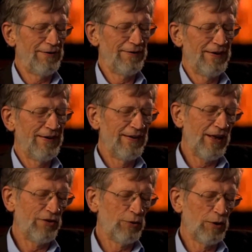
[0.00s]
Right.
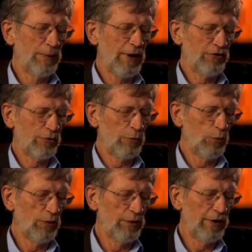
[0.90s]
That's what a
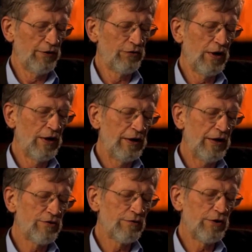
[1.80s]
possible world is.
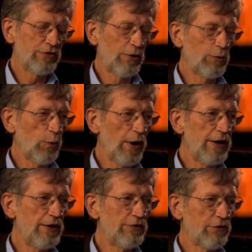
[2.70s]
Each of these are
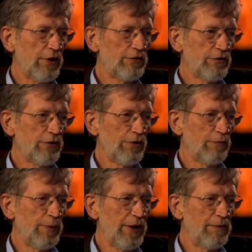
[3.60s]
ways things
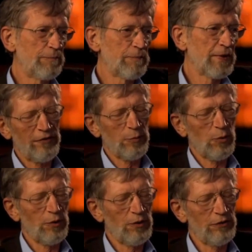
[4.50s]
could have been.
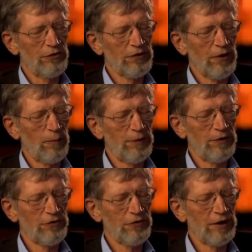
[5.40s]
Possible worlds
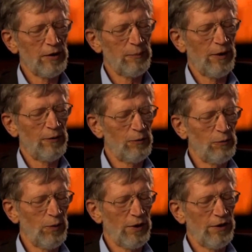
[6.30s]
help us think
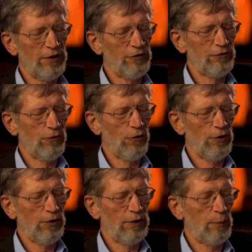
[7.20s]
about what it is
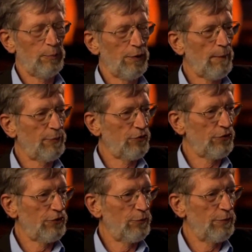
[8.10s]
for a
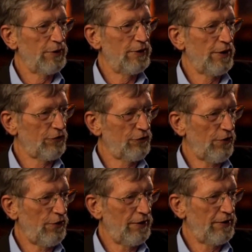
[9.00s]
proposition to be
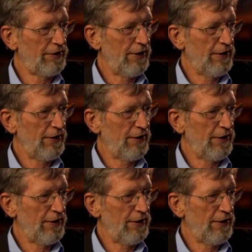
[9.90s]
necessary.